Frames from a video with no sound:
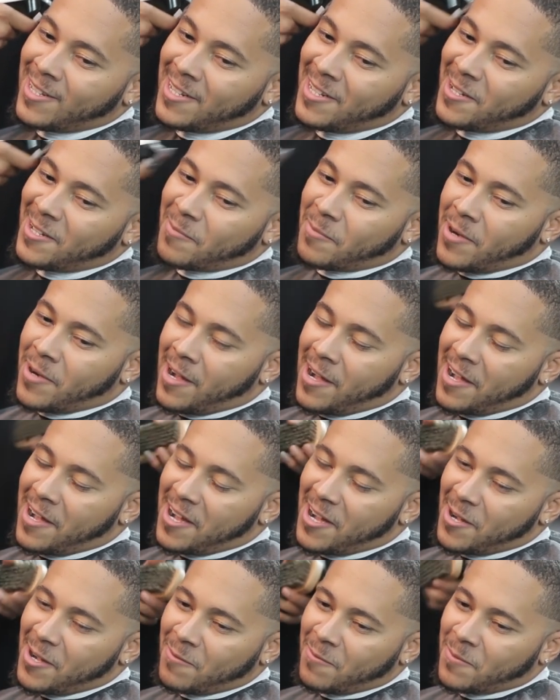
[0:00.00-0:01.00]
Mm.
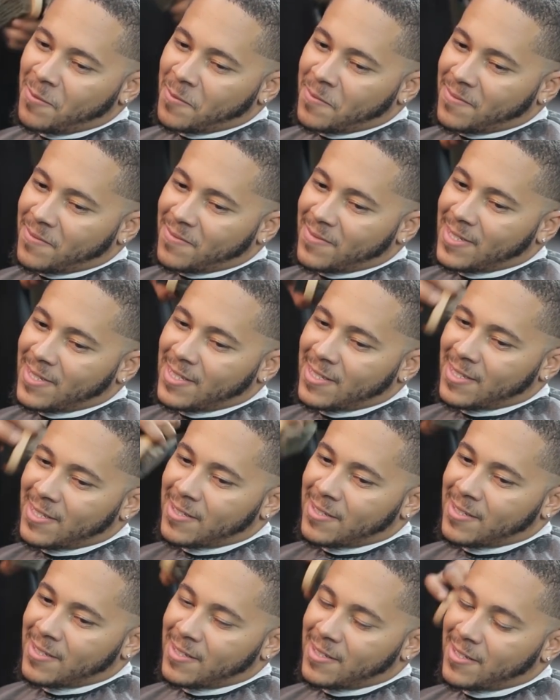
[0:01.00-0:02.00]
But
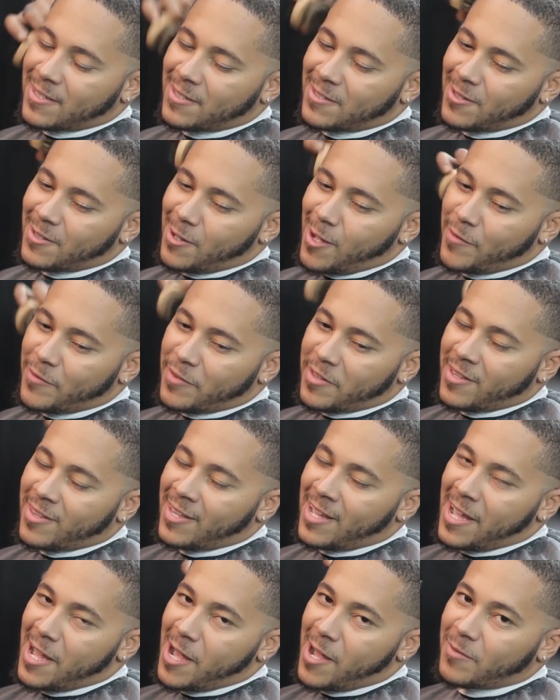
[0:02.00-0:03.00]
other
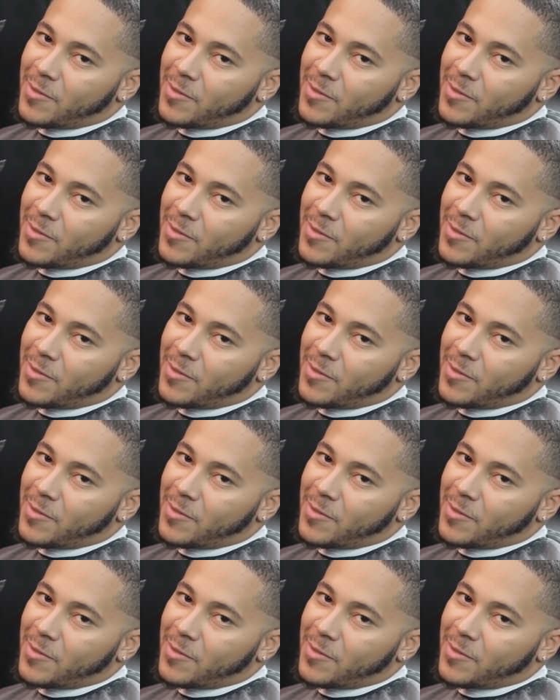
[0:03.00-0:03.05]
than that,